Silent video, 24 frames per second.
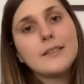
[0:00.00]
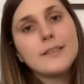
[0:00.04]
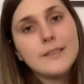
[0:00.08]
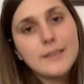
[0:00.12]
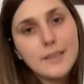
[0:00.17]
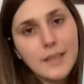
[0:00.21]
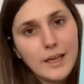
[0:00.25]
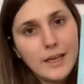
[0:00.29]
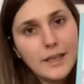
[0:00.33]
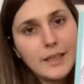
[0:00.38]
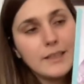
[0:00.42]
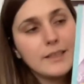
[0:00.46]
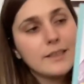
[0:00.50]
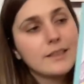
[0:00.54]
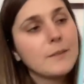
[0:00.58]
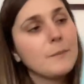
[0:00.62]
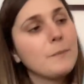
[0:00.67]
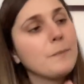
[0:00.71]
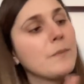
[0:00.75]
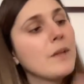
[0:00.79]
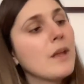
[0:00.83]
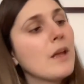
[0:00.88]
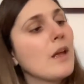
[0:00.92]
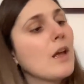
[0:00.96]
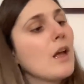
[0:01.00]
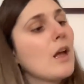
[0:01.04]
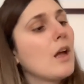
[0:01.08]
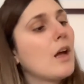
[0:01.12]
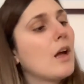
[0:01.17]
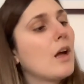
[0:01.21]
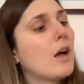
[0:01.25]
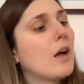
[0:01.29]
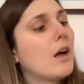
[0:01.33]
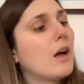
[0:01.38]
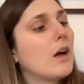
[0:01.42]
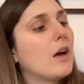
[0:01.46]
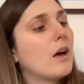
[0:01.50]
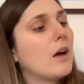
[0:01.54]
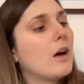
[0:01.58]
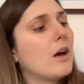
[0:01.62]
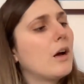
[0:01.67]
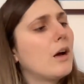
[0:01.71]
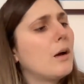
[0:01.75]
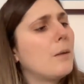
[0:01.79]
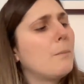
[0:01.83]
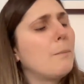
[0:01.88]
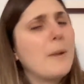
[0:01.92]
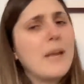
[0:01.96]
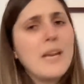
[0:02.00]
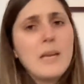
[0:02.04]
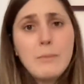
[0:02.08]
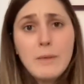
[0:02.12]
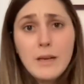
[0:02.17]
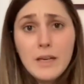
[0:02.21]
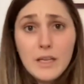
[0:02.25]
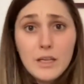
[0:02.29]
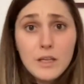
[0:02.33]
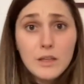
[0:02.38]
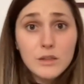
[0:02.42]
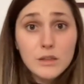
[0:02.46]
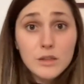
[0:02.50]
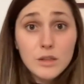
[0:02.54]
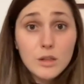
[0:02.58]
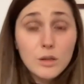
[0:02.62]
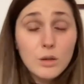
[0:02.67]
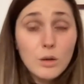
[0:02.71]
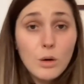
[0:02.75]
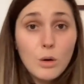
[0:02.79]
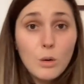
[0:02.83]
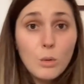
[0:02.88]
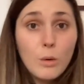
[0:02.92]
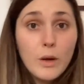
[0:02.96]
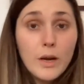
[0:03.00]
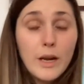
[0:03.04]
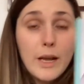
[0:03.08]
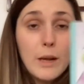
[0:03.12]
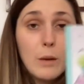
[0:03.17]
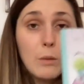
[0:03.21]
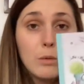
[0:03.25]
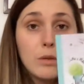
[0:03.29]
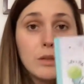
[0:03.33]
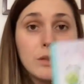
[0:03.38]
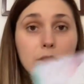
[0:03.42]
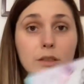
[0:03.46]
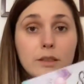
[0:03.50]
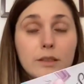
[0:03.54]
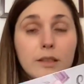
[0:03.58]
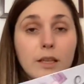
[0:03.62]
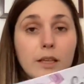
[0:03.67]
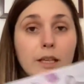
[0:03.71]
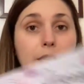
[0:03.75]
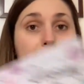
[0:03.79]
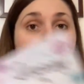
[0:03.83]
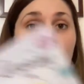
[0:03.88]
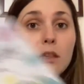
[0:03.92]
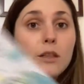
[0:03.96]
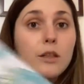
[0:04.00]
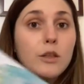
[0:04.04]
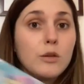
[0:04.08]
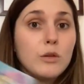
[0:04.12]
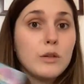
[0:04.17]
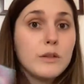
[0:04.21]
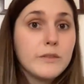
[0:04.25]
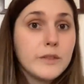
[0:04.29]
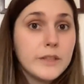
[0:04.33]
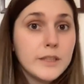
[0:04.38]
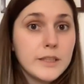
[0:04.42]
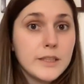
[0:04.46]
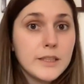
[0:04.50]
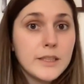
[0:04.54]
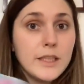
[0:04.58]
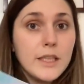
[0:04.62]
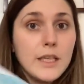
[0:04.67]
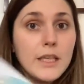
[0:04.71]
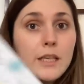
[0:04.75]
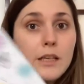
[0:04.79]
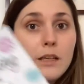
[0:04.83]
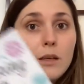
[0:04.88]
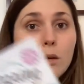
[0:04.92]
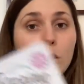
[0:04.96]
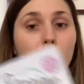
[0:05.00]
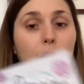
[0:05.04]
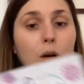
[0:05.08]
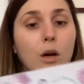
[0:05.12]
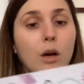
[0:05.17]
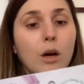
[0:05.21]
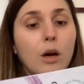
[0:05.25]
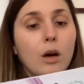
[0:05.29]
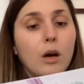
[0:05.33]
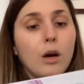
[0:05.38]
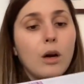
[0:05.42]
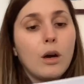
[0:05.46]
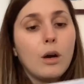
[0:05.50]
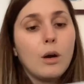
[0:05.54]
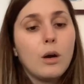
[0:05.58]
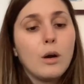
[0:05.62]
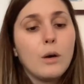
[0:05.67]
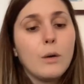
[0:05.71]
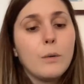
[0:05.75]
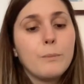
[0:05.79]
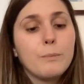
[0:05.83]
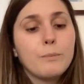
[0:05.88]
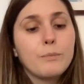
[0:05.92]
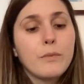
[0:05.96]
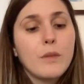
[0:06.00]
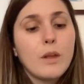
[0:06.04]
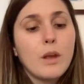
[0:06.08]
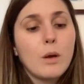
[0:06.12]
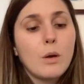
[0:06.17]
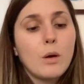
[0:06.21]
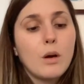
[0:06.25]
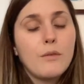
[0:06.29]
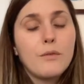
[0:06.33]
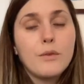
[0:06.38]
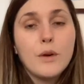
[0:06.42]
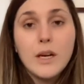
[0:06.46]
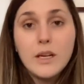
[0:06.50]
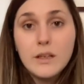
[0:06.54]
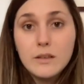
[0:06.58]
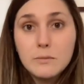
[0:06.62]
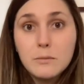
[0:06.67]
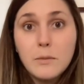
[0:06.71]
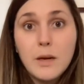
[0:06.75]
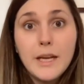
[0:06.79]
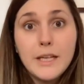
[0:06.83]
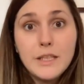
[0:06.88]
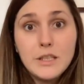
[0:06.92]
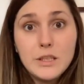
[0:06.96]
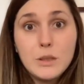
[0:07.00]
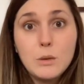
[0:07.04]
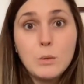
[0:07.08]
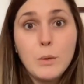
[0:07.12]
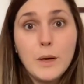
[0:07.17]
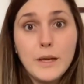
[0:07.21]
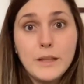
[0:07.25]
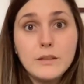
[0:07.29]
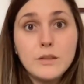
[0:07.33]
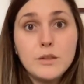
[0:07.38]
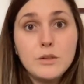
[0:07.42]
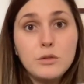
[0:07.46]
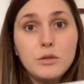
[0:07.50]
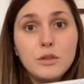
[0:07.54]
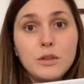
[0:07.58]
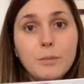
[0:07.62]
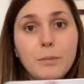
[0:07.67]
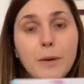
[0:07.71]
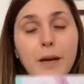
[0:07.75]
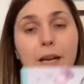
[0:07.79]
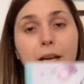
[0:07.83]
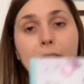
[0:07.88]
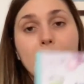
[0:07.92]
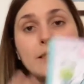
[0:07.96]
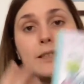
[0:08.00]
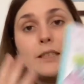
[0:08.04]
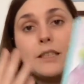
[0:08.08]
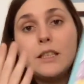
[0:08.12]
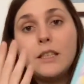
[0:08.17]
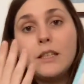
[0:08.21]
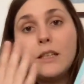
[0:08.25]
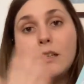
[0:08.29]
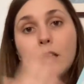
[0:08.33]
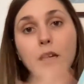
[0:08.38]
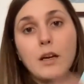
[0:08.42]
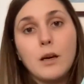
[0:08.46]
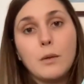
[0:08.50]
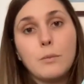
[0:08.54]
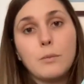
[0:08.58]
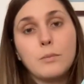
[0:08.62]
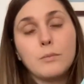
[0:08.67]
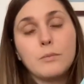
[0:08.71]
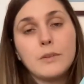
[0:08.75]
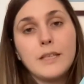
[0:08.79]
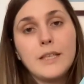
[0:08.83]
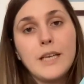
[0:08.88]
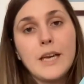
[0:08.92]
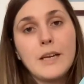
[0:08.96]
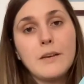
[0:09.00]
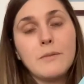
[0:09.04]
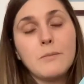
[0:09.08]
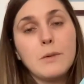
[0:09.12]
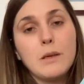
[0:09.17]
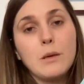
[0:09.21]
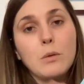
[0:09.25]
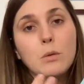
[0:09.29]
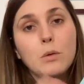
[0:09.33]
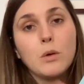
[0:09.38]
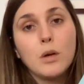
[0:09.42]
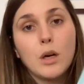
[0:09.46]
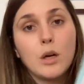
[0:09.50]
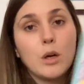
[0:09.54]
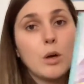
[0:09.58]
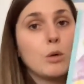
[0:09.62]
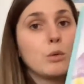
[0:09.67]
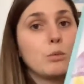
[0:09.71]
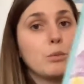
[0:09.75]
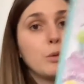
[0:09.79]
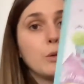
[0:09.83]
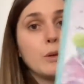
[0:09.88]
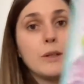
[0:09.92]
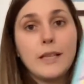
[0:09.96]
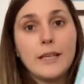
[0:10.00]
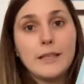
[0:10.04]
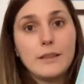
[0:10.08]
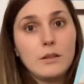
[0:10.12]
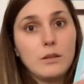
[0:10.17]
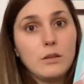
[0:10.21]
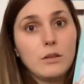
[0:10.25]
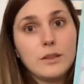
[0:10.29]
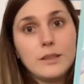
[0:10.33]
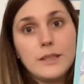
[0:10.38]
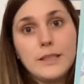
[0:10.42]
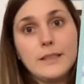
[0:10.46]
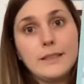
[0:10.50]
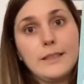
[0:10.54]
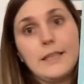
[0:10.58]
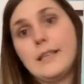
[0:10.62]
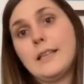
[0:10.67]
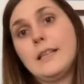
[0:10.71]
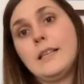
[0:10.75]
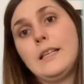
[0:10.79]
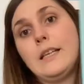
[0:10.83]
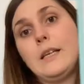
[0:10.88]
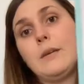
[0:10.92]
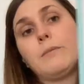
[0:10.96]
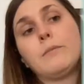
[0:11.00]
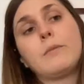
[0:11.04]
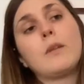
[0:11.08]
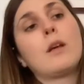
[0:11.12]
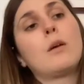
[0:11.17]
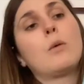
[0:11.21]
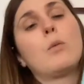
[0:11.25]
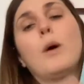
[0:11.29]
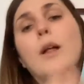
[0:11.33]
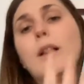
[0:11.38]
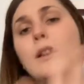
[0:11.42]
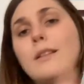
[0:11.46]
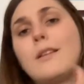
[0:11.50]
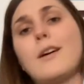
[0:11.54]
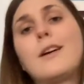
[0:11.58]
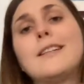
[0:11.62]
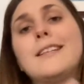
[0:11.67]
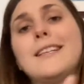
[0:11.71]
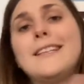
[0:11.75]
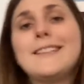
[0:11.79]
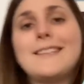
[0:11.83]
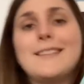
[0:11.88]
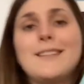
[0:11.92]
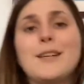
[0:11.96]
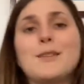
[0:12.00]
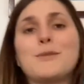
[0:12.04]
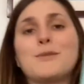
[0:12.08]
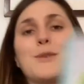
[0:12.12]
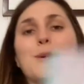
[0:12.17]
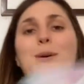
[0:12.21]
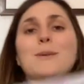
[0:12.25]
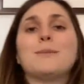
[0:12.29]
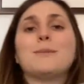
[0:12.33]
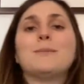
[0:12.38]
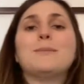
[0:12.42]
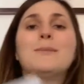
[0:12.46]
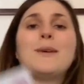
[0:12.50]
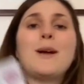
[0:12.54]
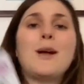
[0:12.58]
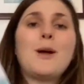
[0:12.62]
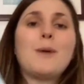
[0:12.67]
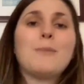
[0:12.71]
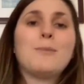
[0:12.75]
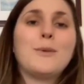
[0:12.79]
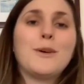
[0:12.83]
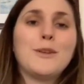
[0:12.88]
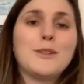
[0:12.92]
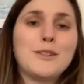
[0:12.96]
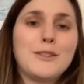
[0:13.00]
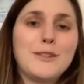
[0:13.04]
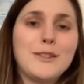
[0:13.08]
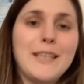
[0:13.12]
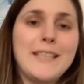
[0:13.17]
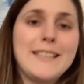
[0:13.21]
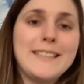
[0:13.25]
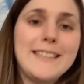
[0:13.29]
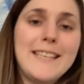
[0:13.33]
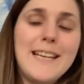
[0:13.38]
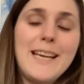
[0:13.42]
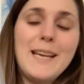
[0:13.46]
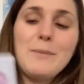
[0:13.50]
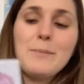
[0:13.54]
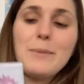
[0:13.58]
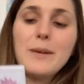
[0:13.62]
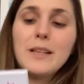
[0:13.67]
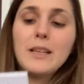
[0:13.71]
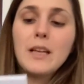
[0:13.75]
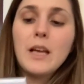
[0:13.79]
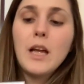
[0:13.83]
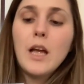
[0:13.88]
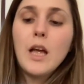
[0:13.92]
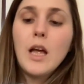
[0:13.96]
size. Many years ago when I was studying in the university, a friend of mine, she went to Japan and she gave me a notebook that looks exactly, it's not from Monster SA, but